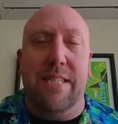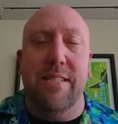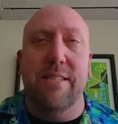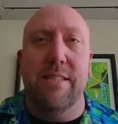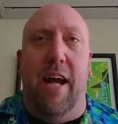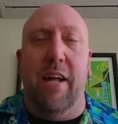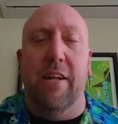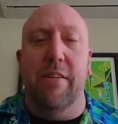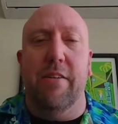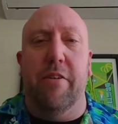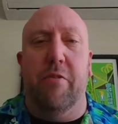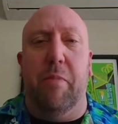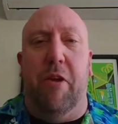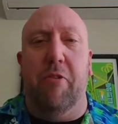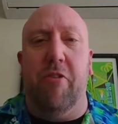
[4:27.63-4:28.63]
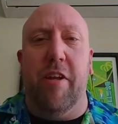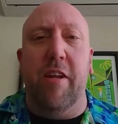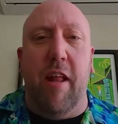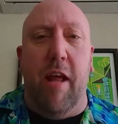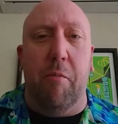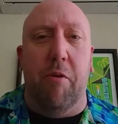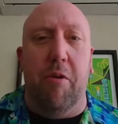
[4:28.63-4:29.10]
not especially
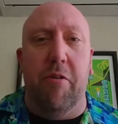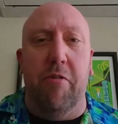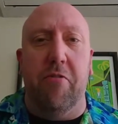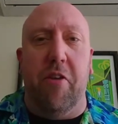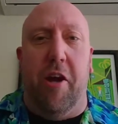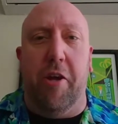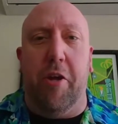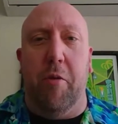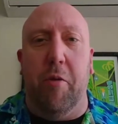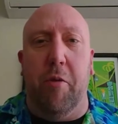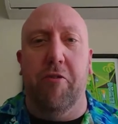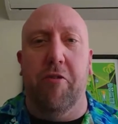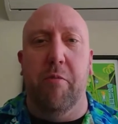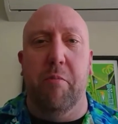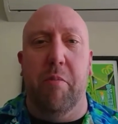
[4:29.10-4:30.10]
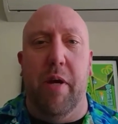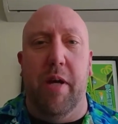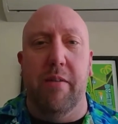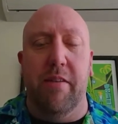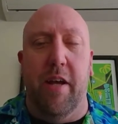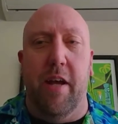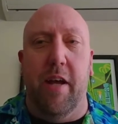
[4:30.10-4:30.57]
glamorous occupation,
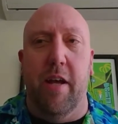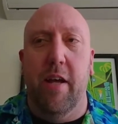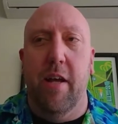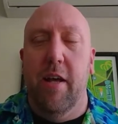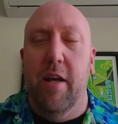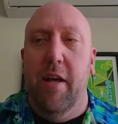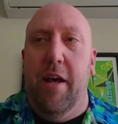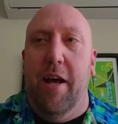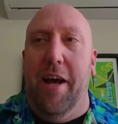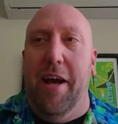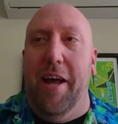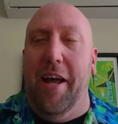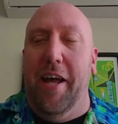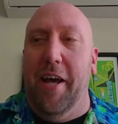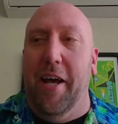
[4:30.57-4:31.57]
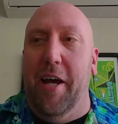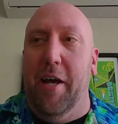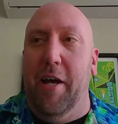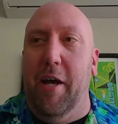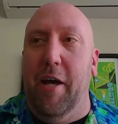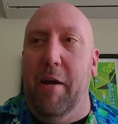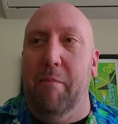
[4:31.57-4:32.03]
but uh, a,
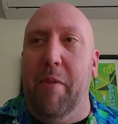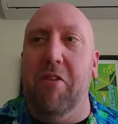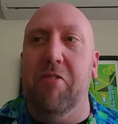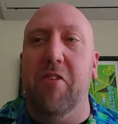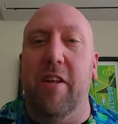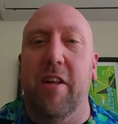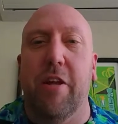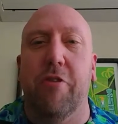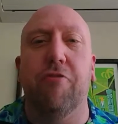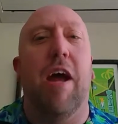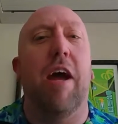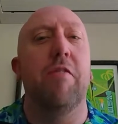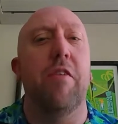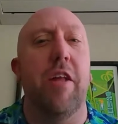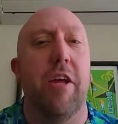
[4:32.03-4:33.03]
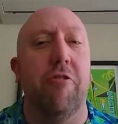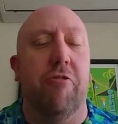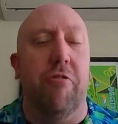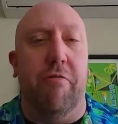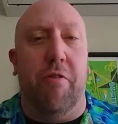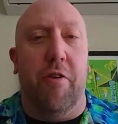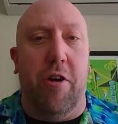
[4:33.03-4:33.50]
uh, a, basically a travel
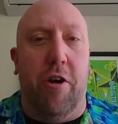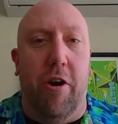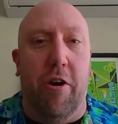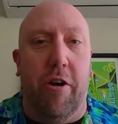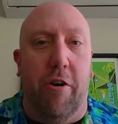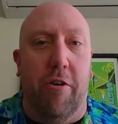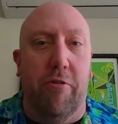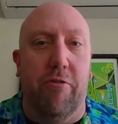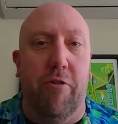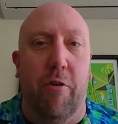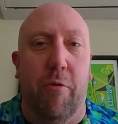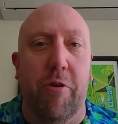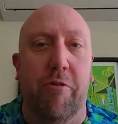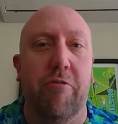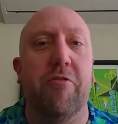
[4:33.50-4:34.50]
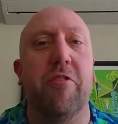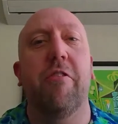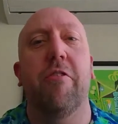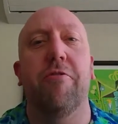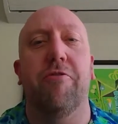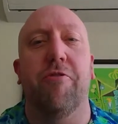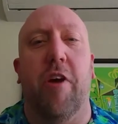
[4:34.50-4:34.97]
agent for cargo. So when you see
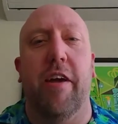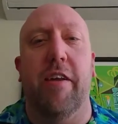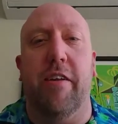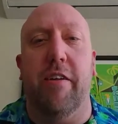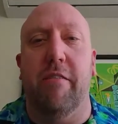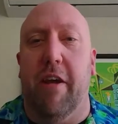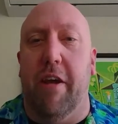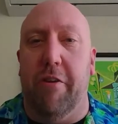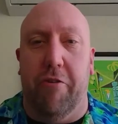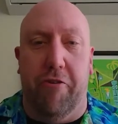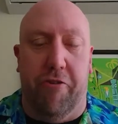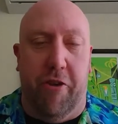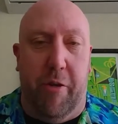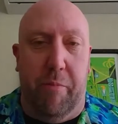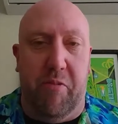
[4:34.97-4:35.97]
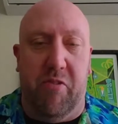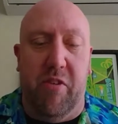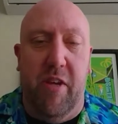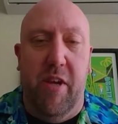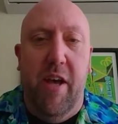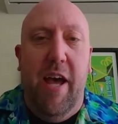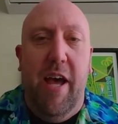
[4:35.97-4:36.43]
those giant container ships
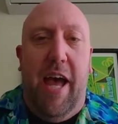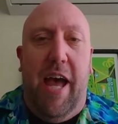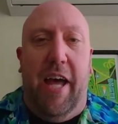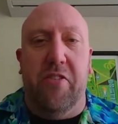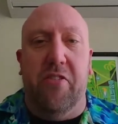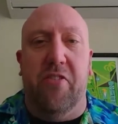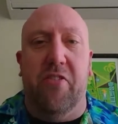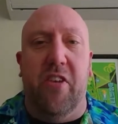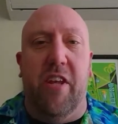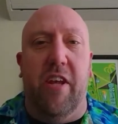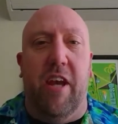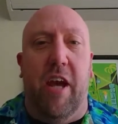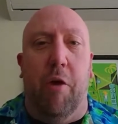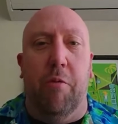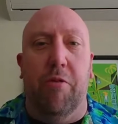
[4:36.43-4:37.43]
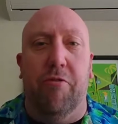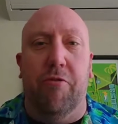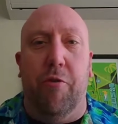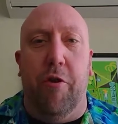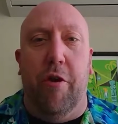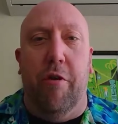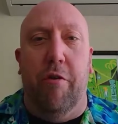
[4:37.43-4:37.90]
at sea, I was
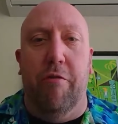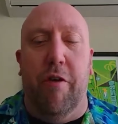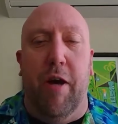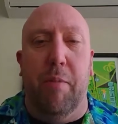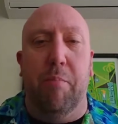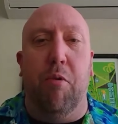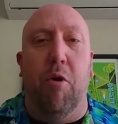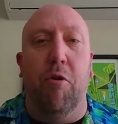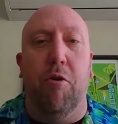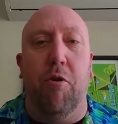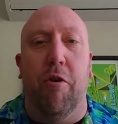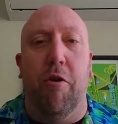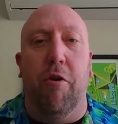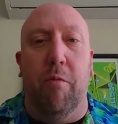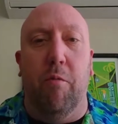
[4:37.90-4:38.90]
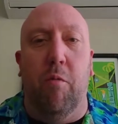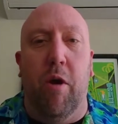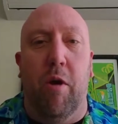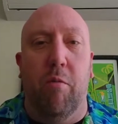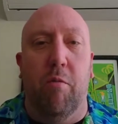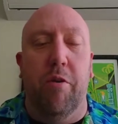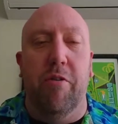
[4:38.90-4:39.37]
sort of uh, brokering
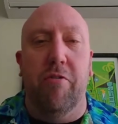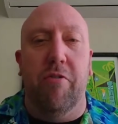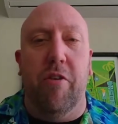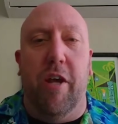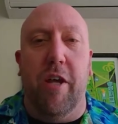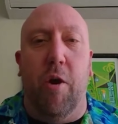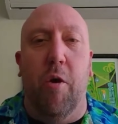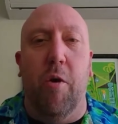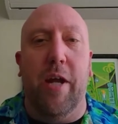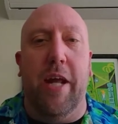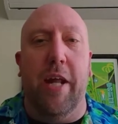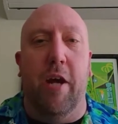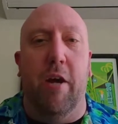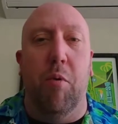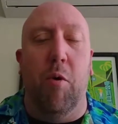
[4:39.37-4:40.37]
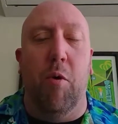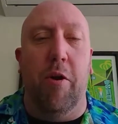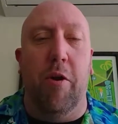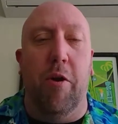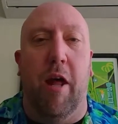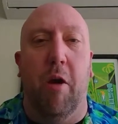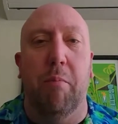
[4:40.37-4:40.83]
what was uh, go, getting on
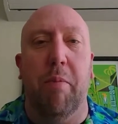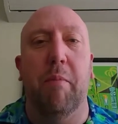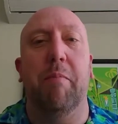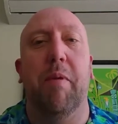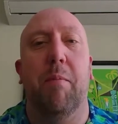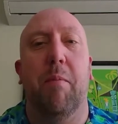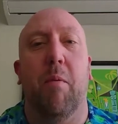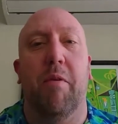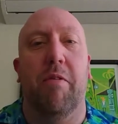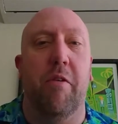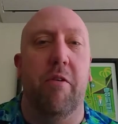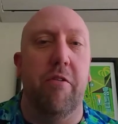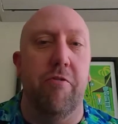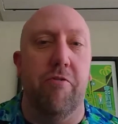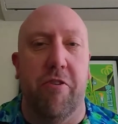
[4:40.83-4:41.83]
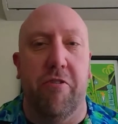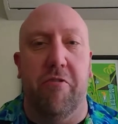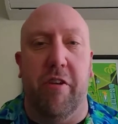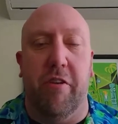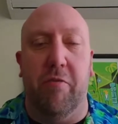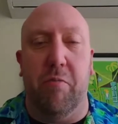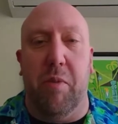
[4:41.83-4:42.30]
board and helping people with their
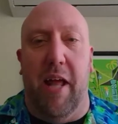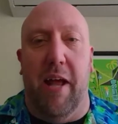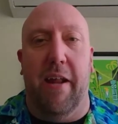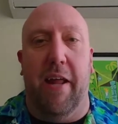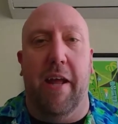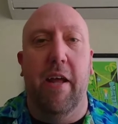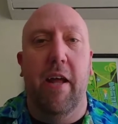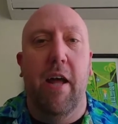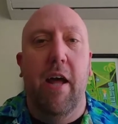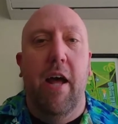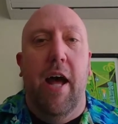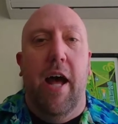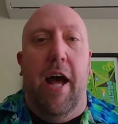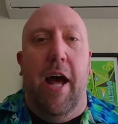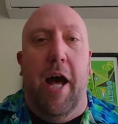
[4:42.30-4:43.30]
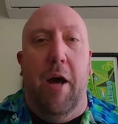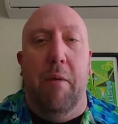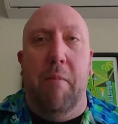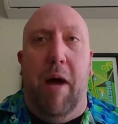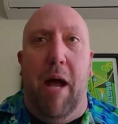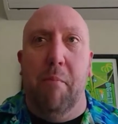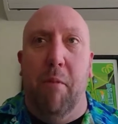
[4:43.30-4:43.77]
logistics planning.
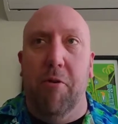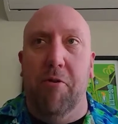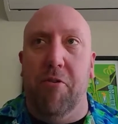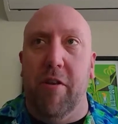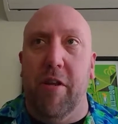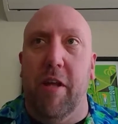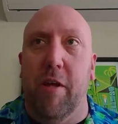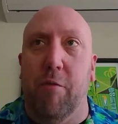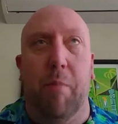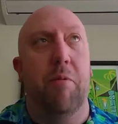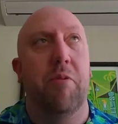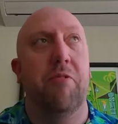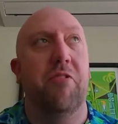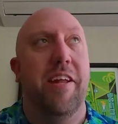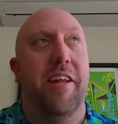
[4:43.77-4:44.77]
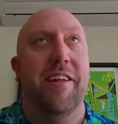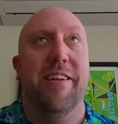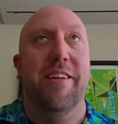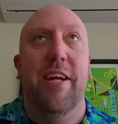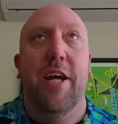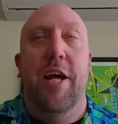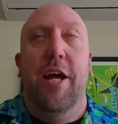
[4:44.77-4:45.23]
Um, I mostly represented
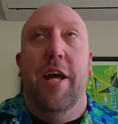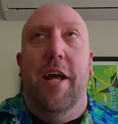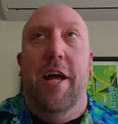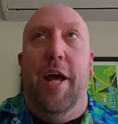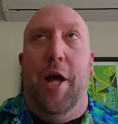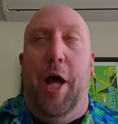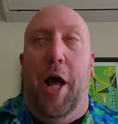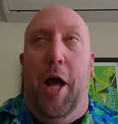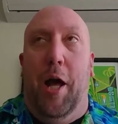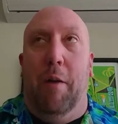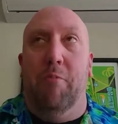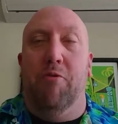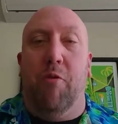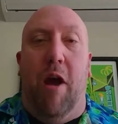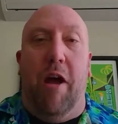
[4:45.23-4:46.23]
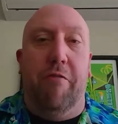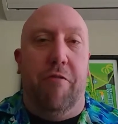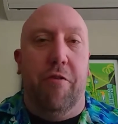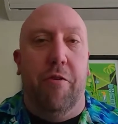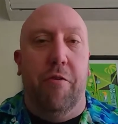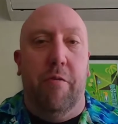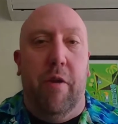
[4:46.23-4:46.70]
um, dried
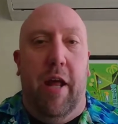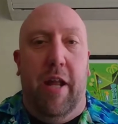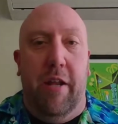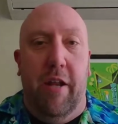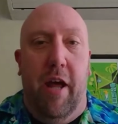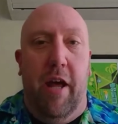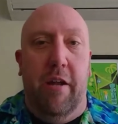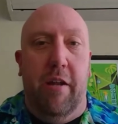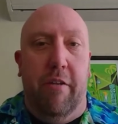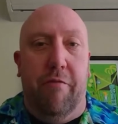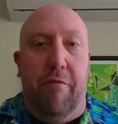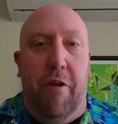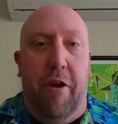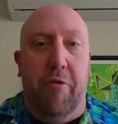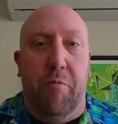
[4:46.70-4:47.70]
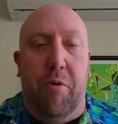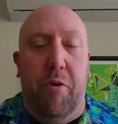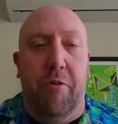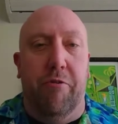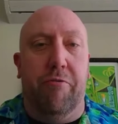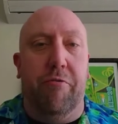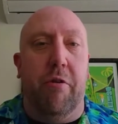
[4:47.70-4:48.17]
fruit and nut and fresh
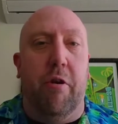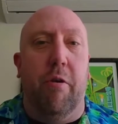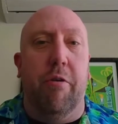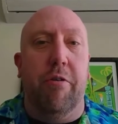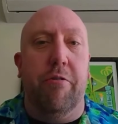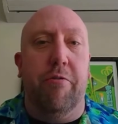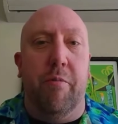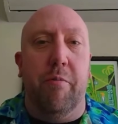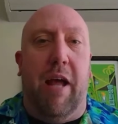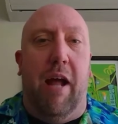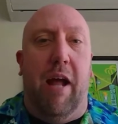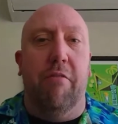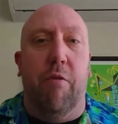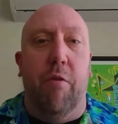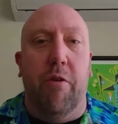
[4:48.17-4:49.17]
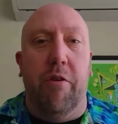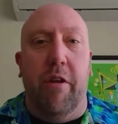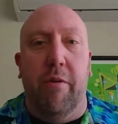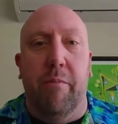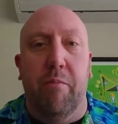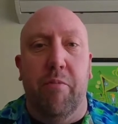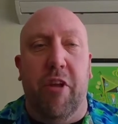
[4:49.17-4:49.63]
produce growers from
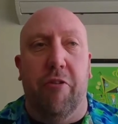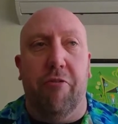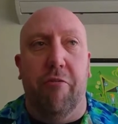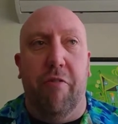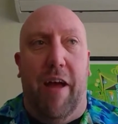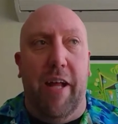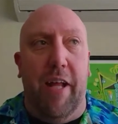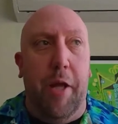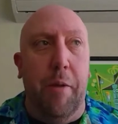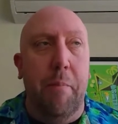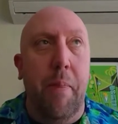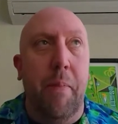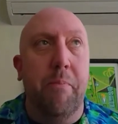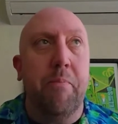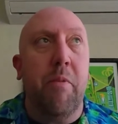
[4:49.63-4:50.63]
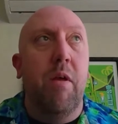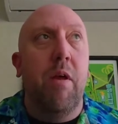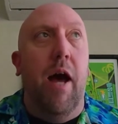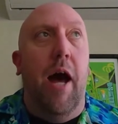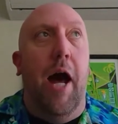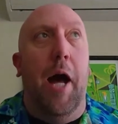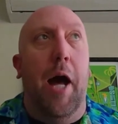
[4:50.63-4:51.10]
California, Central Valley.
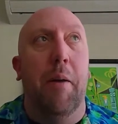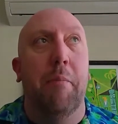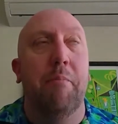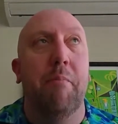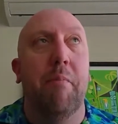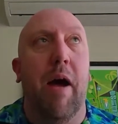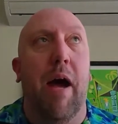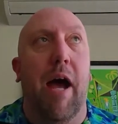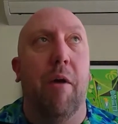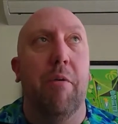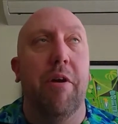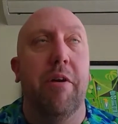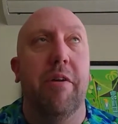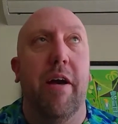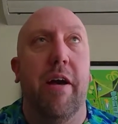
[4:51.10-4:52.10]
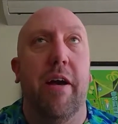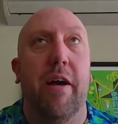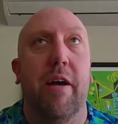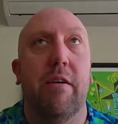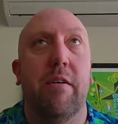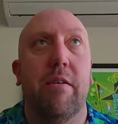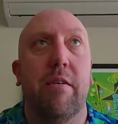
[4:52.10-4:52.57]
Um, I would, uh,